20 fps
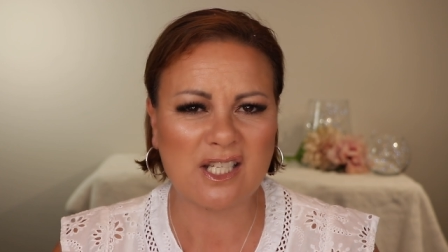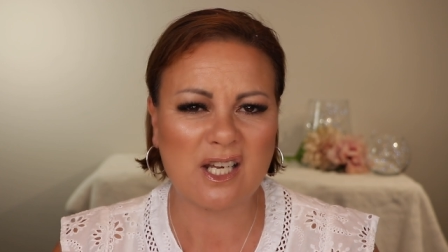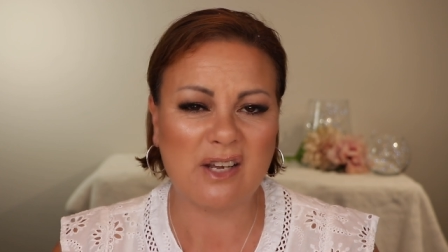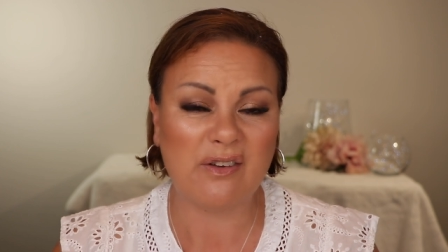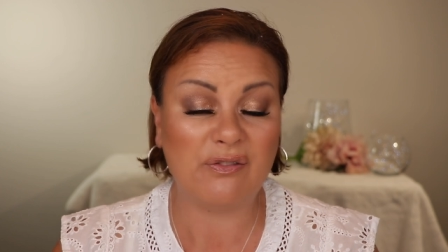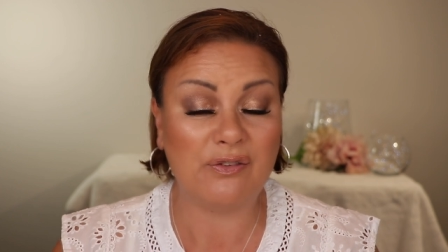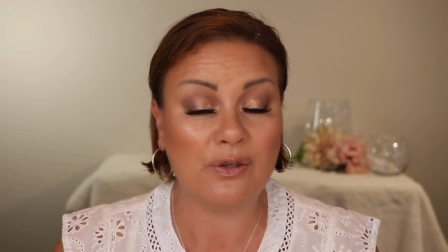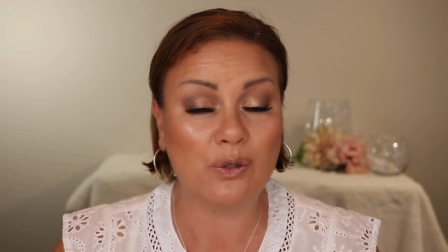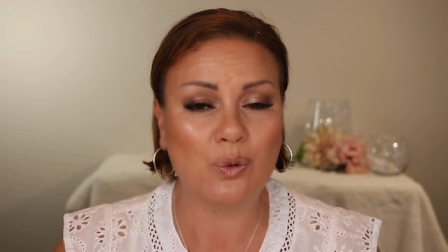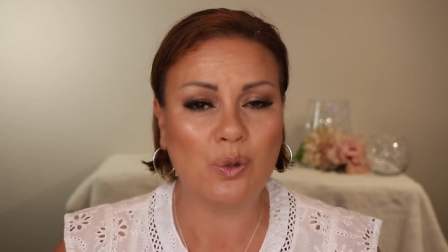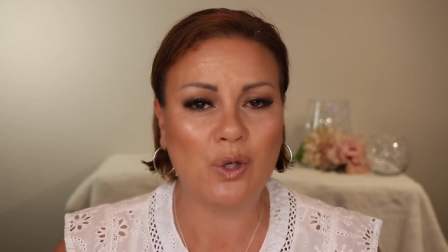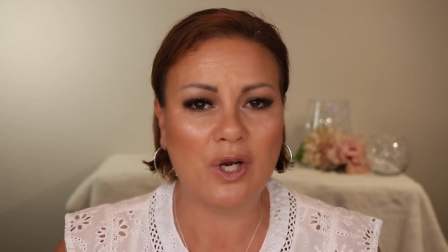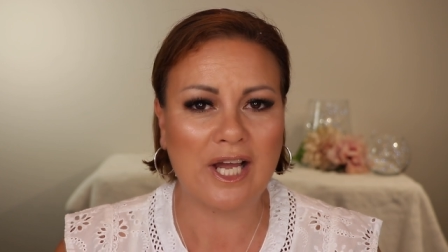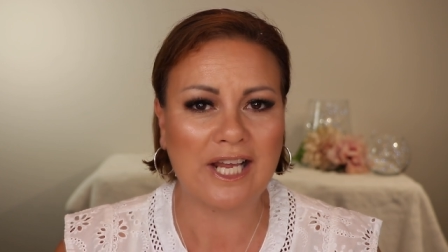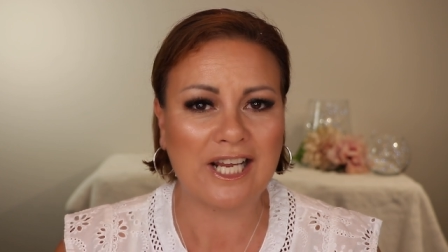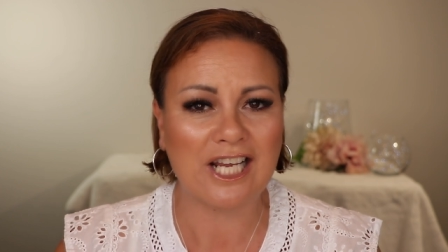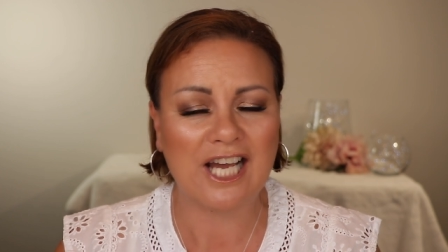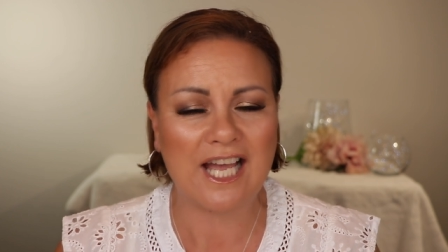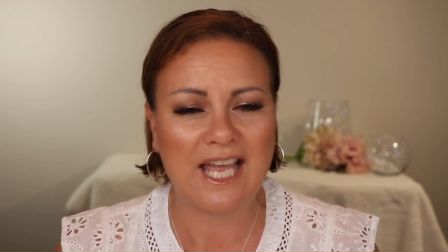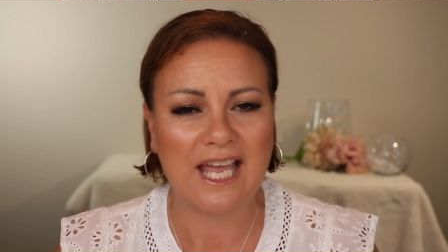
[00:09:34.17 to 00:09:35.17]
I feel
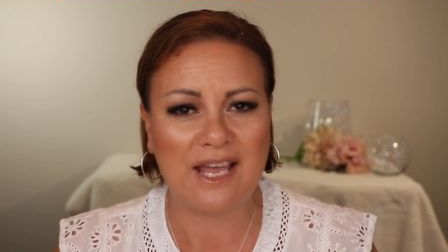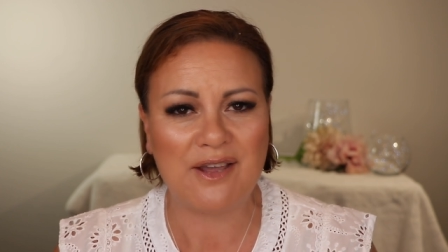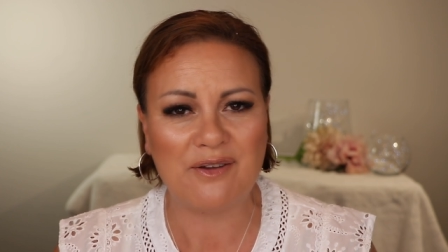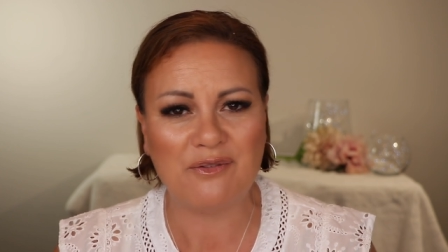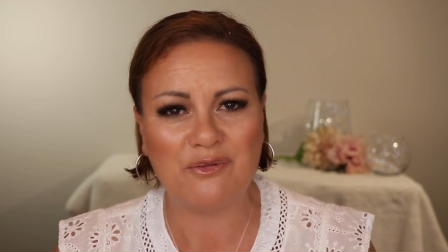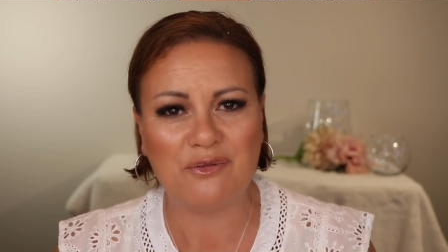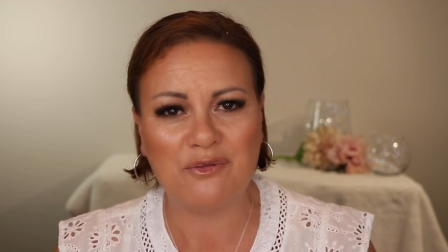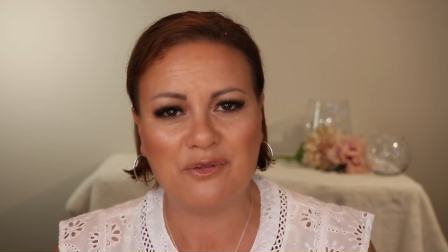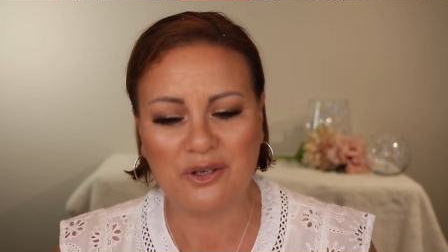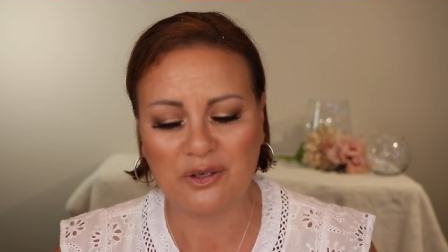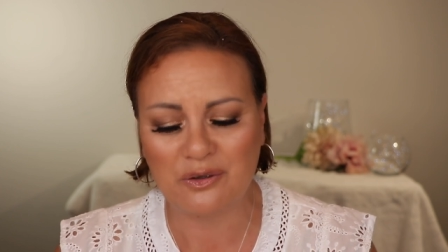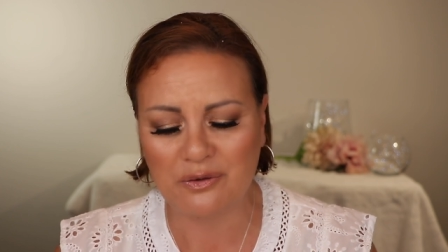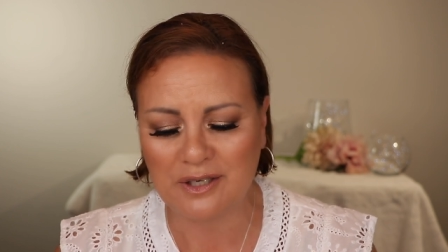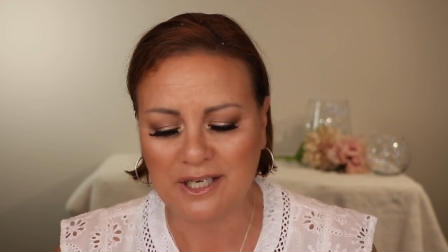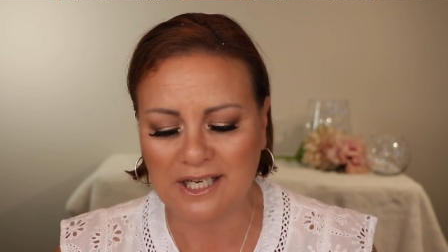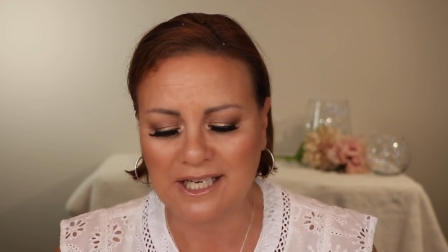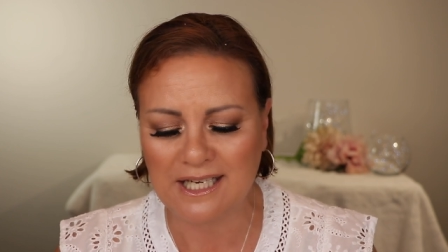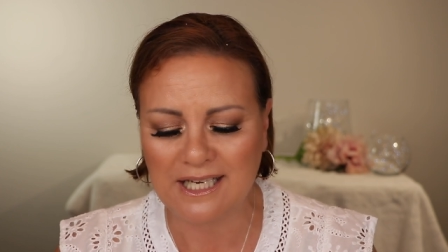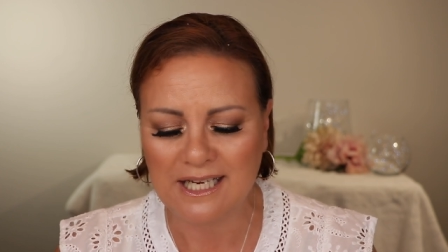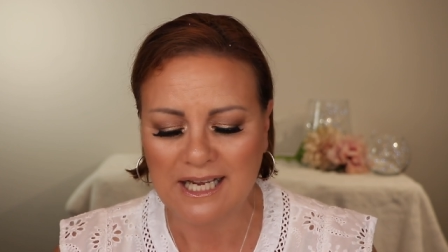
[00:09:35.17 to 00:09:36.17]
like I have
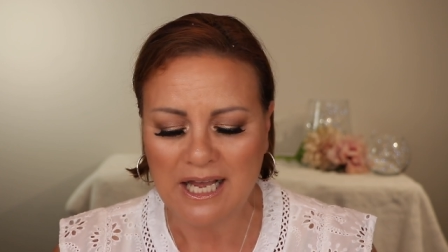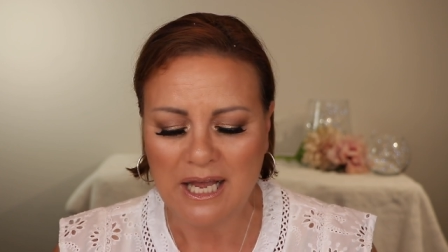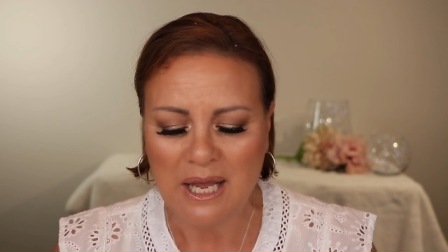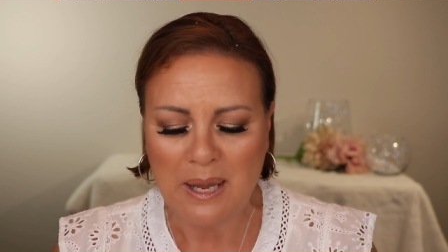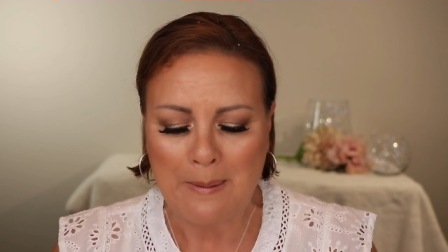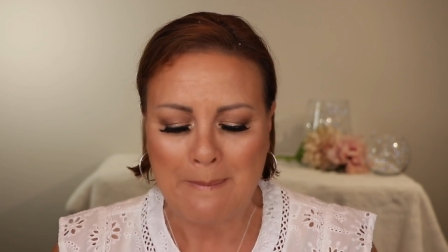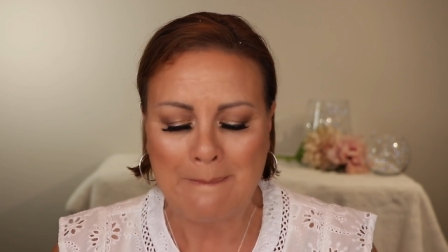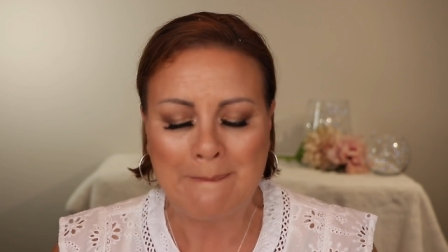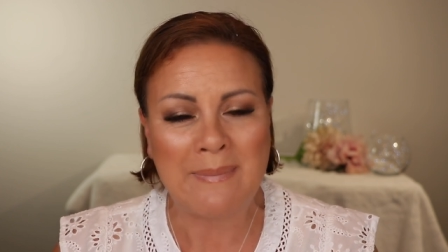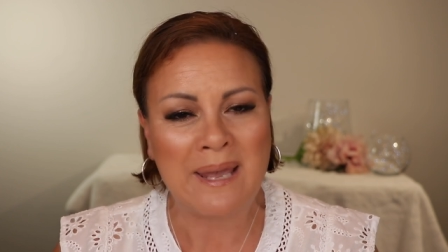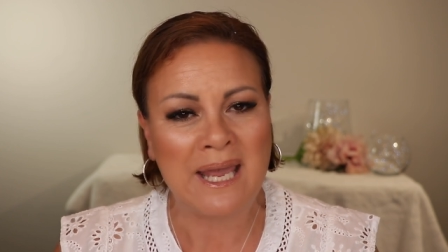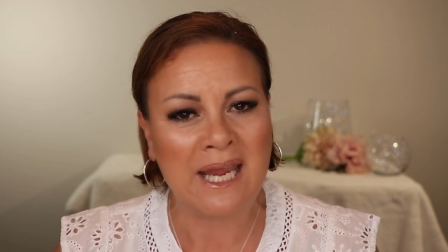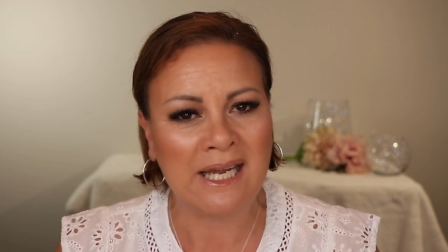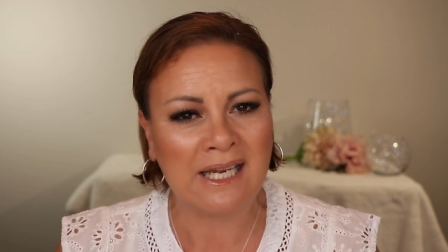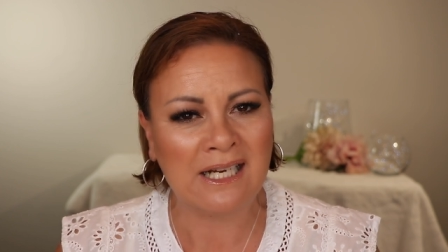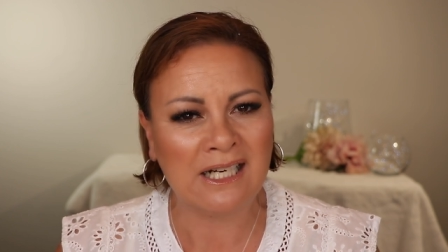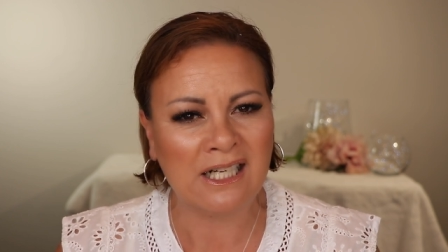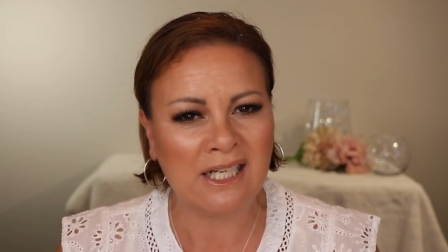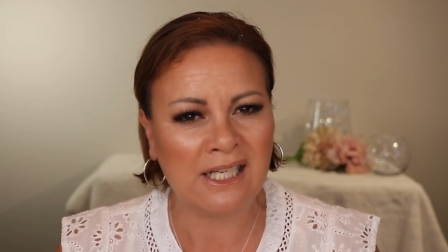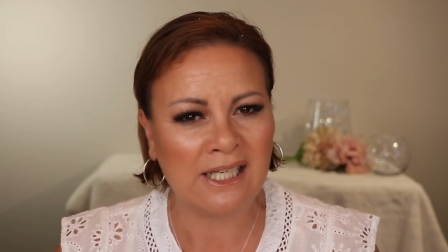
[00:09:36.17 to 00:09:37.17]
very
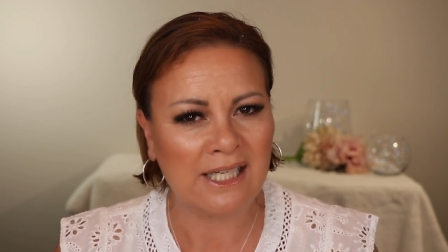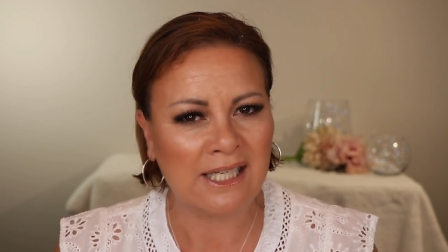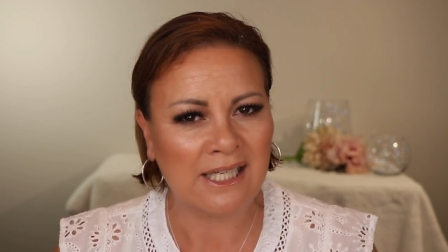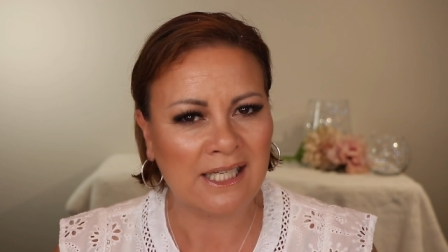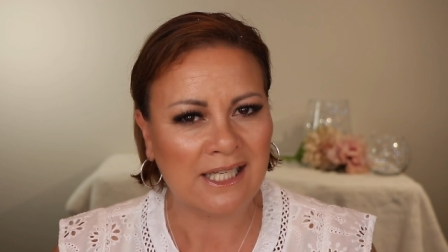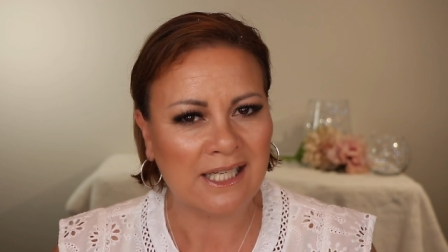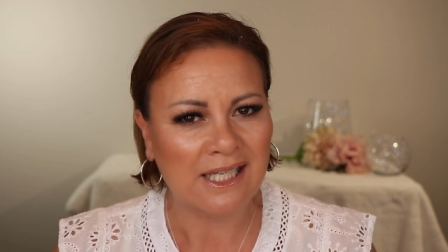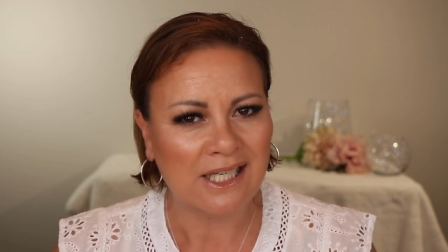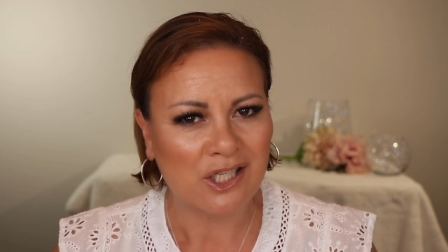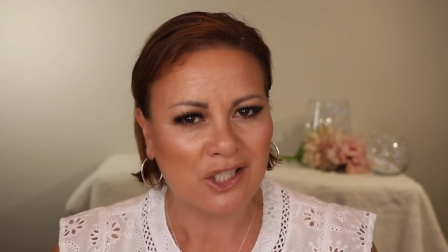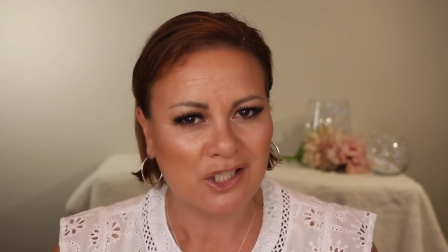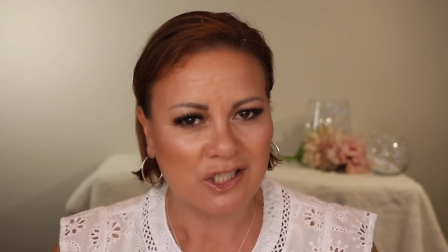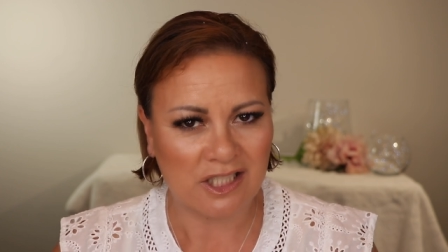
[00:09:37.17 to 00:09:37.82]
manly,